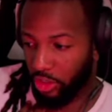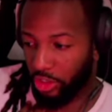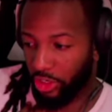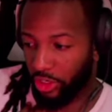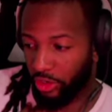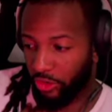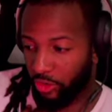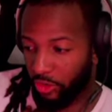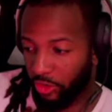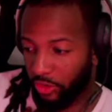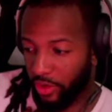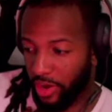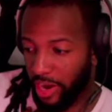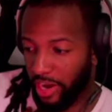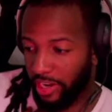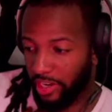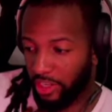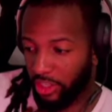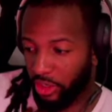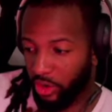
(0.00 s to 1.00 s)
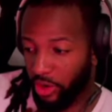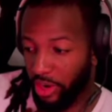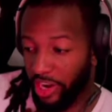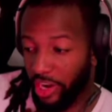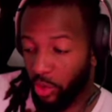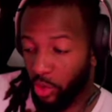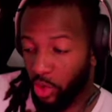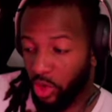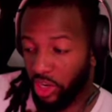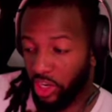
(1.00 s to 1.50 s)
should have refined it so
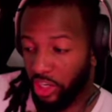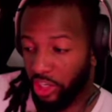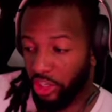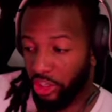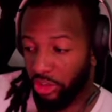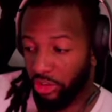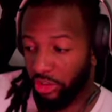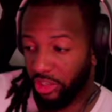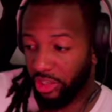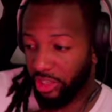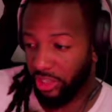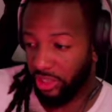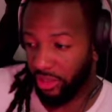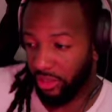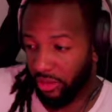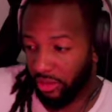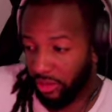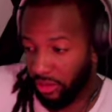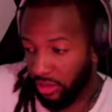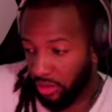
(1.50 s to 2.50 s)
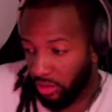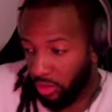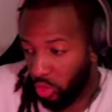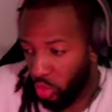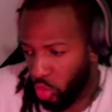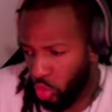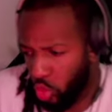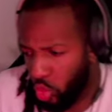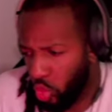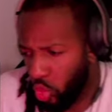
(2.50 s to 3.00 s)
anyone could use it.
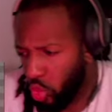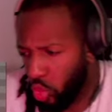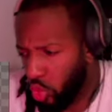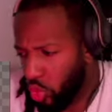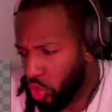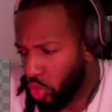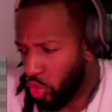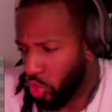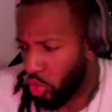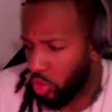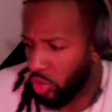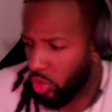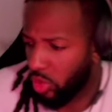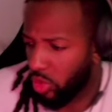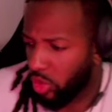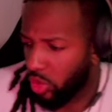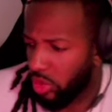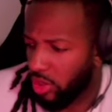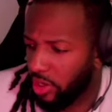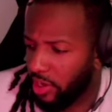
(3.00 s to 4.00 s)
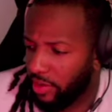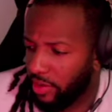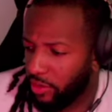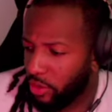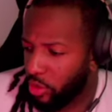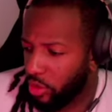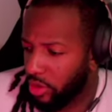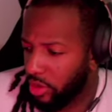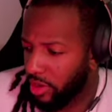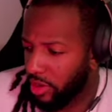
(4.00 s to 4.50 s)
Ooh. If
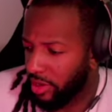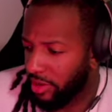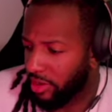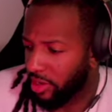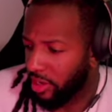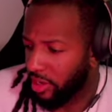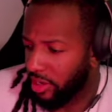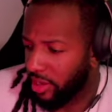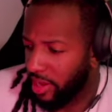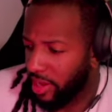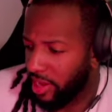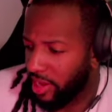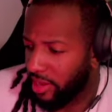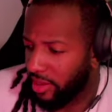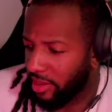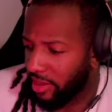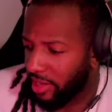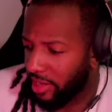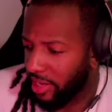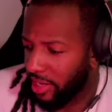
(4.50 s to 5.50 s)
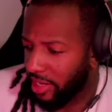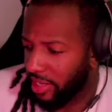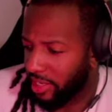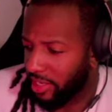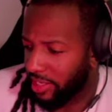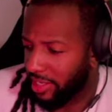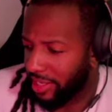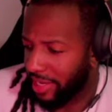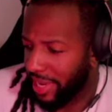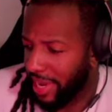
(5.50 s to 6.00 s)
you had done that, then at
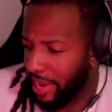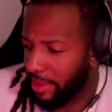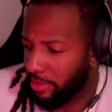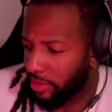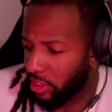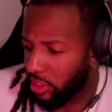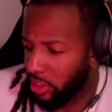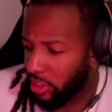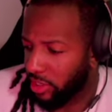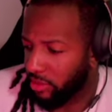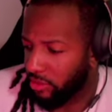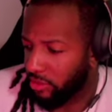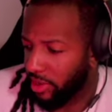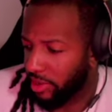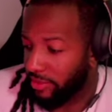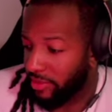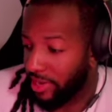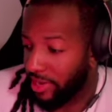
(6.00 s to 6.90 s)
least the captains could have